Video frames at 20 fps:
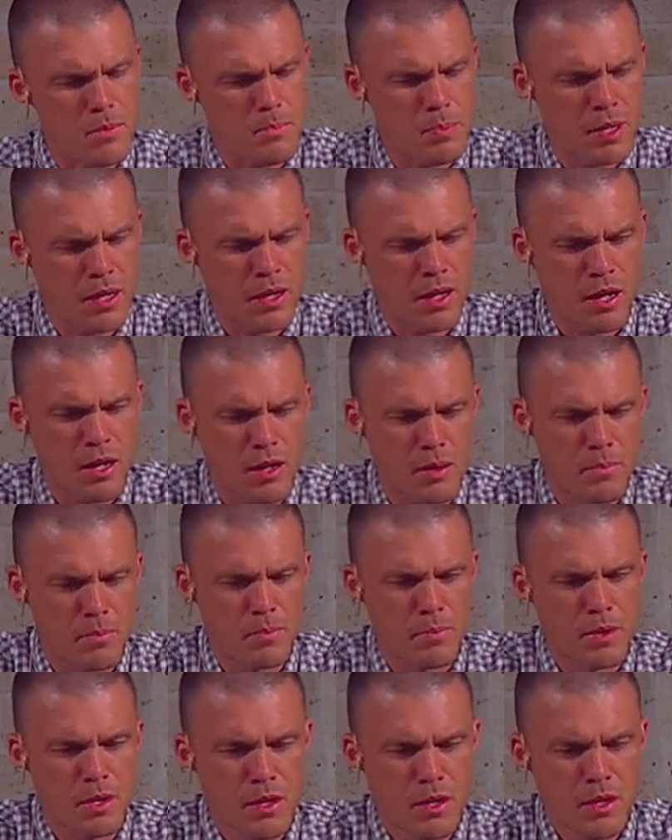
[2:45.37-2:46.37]

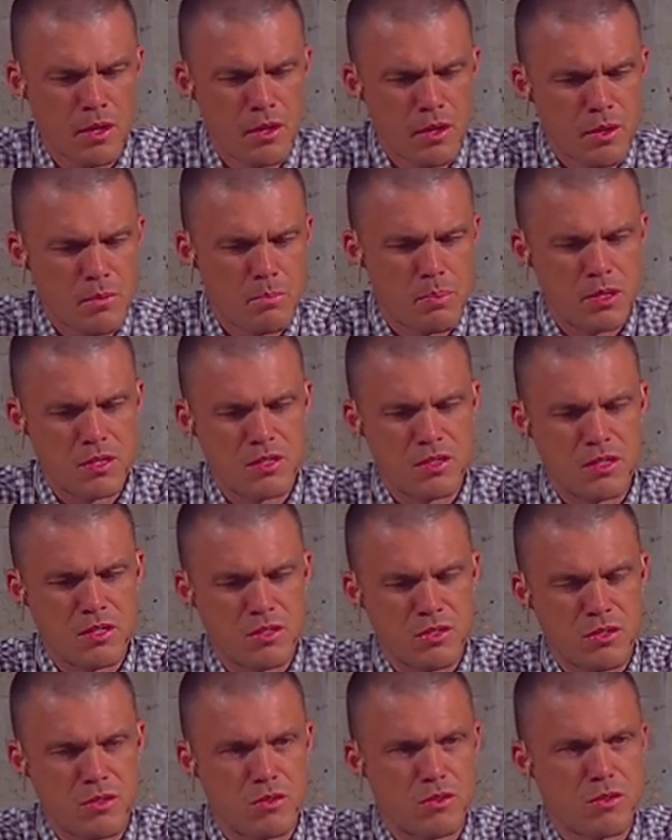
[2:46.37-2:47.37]
become
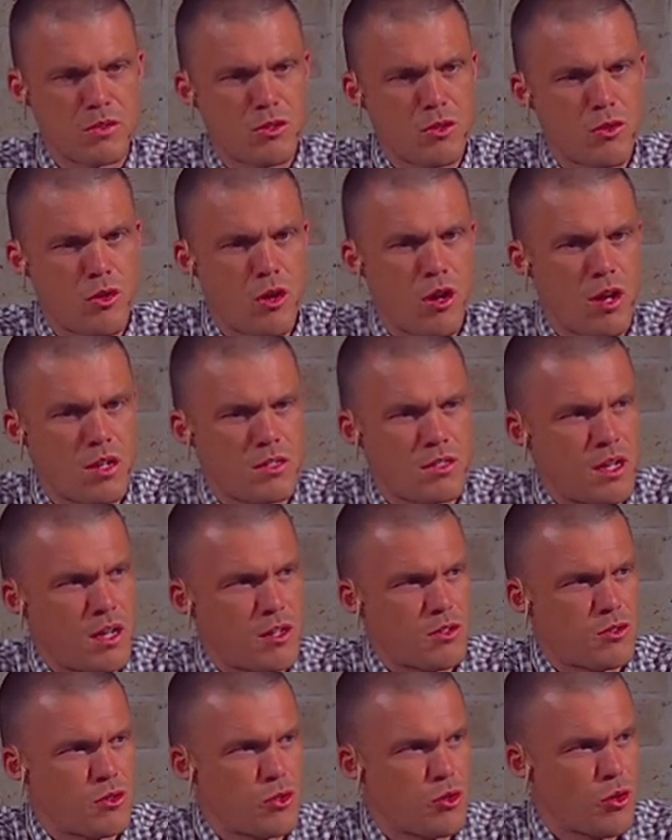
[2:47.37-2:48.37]
persistent cries
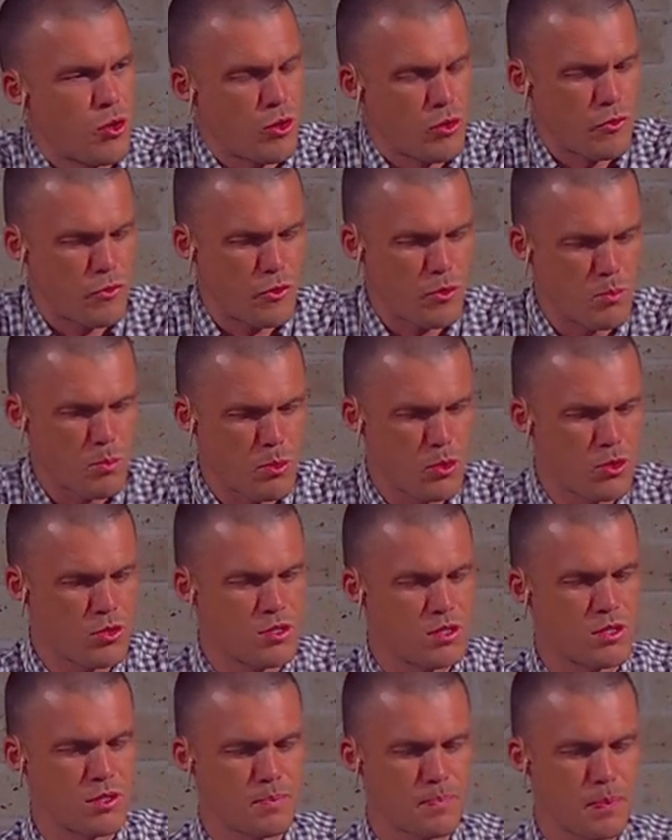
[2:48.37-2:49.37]
out to God for
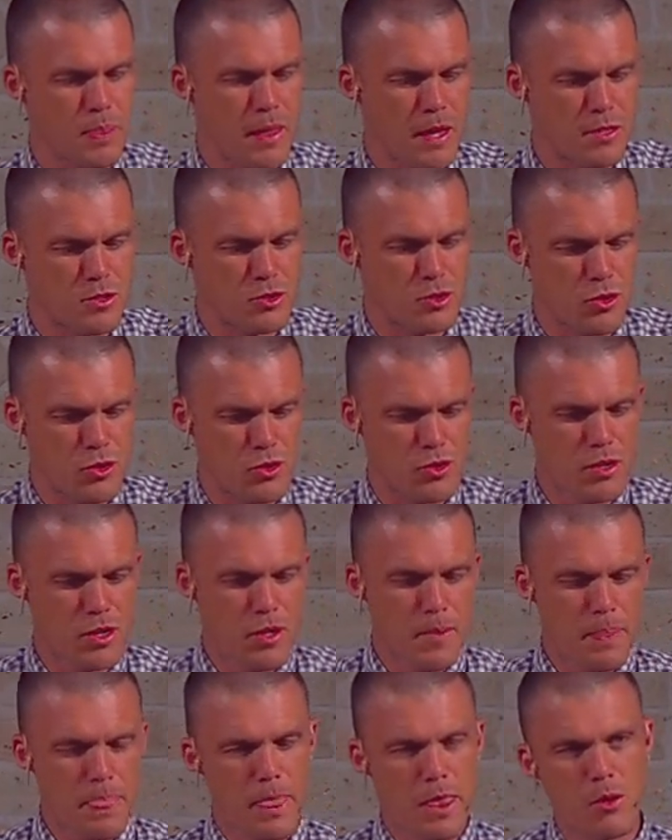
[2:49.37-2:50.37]
mercy. And so
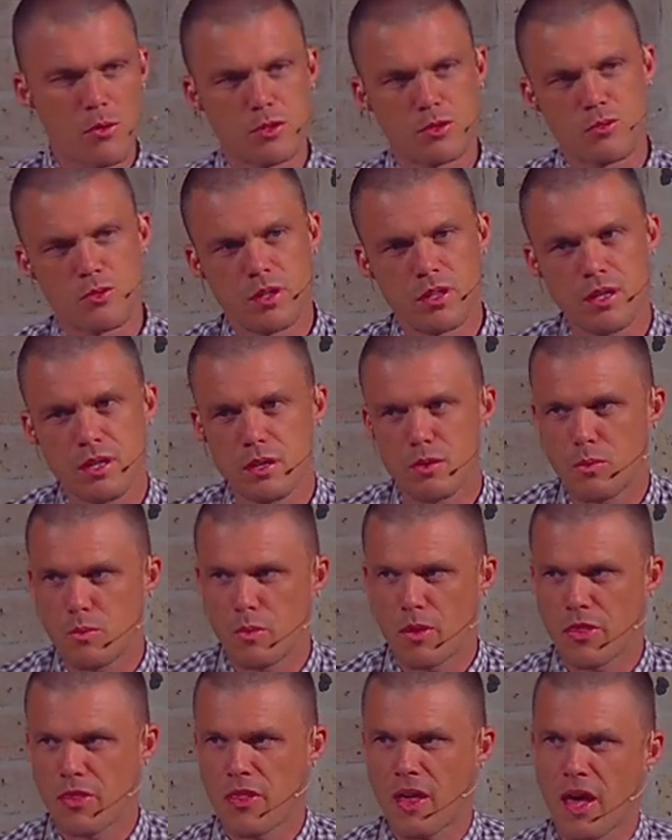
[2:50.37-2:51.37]
it was really
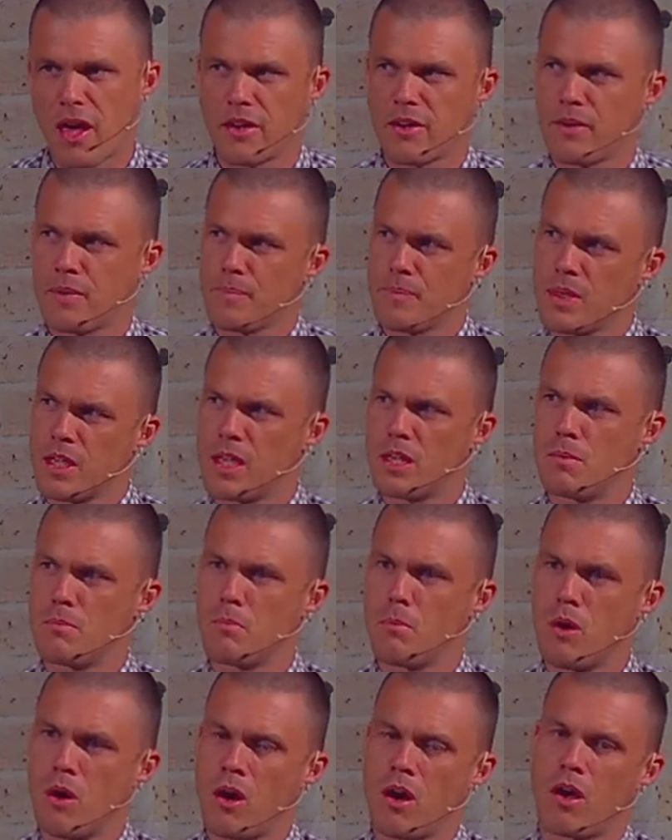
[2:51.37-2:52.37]
with that in
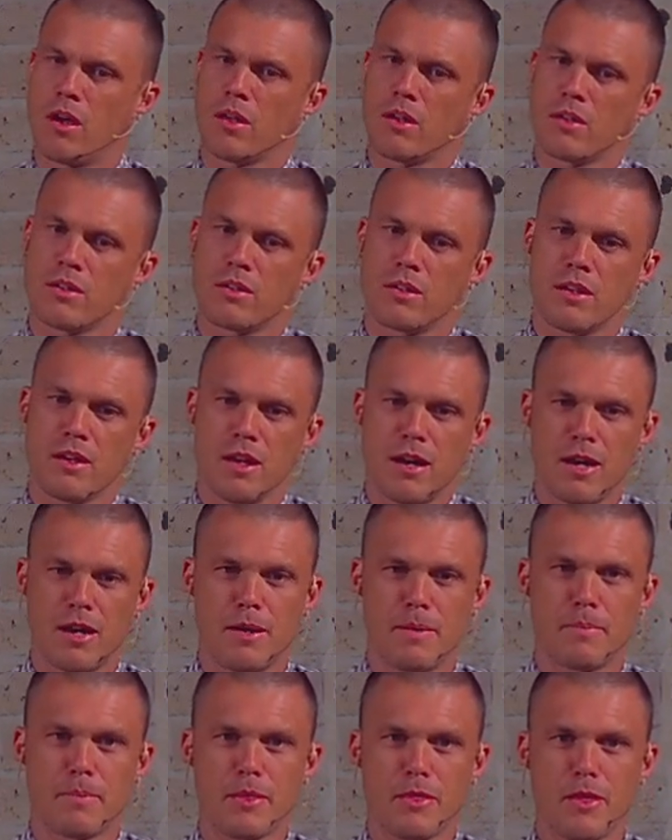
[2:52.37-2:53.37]
mind
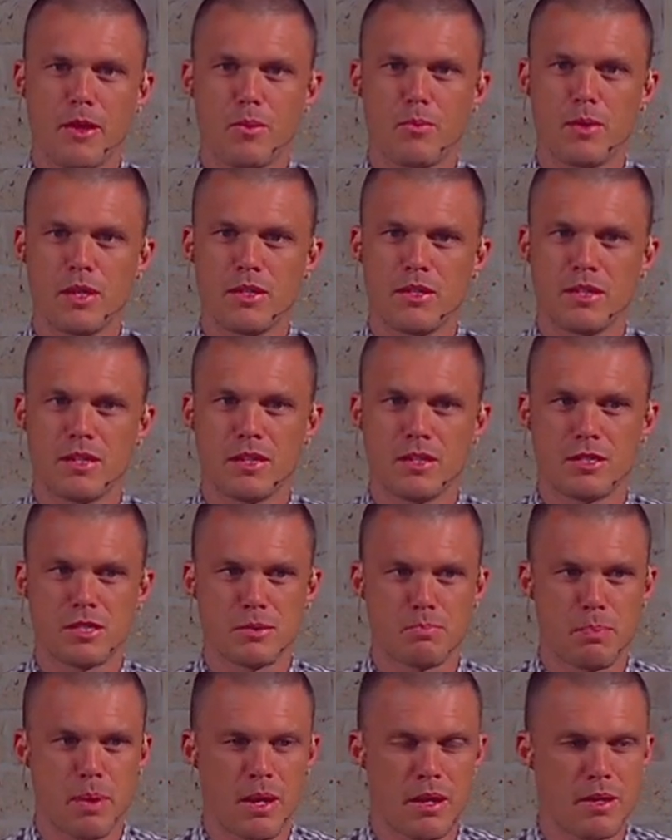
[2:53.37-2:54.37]
that we did
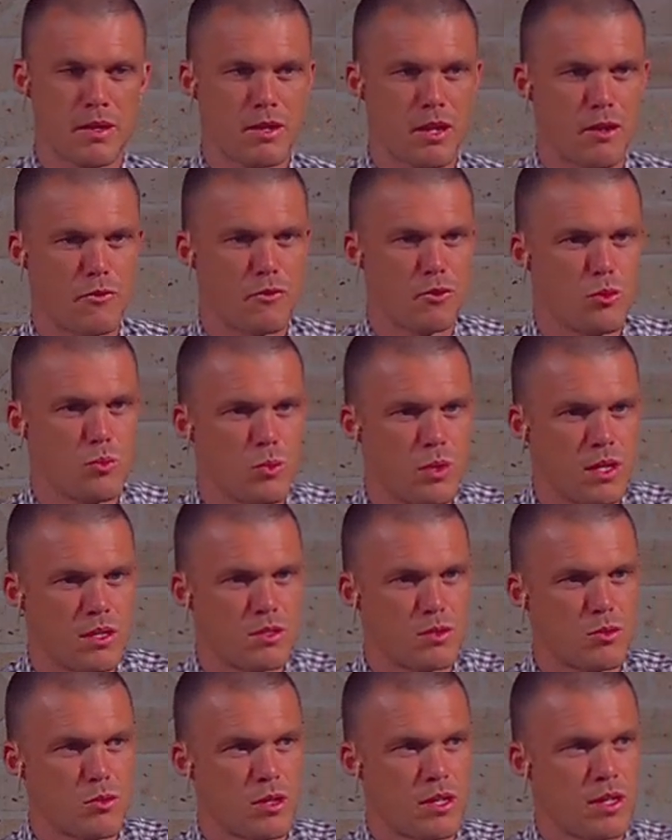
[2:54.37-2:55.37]
spend a few
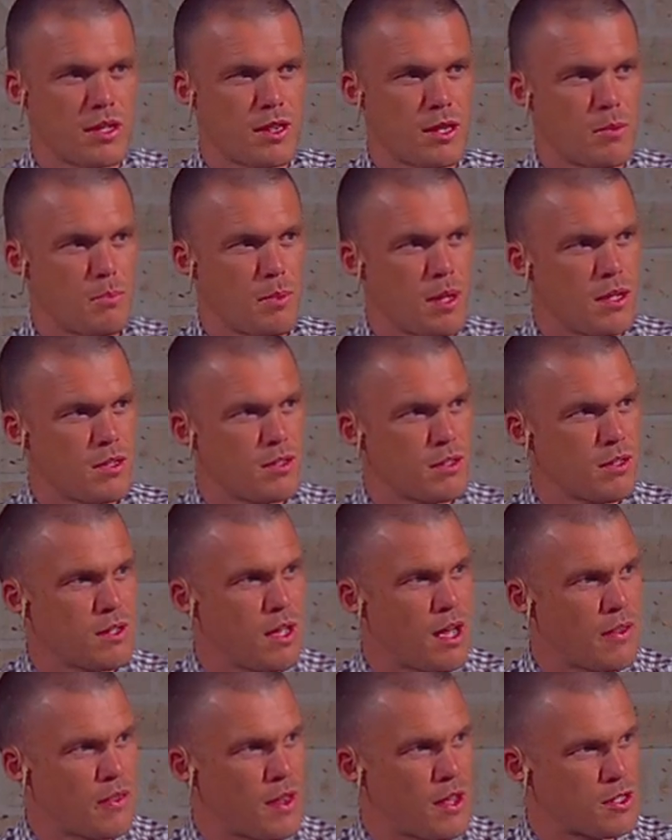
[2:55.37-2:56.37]
weeks looking at lament,
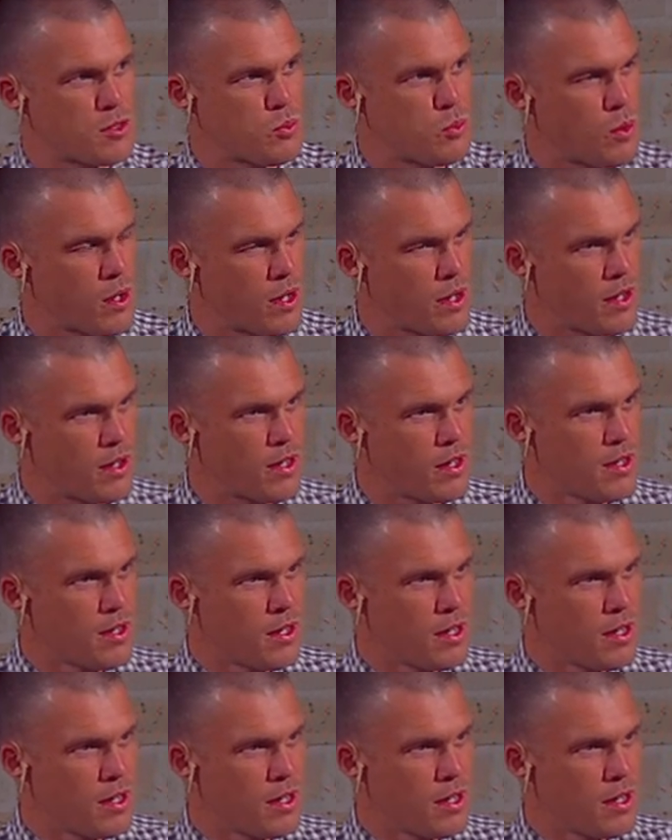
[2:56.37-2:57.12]
and that's where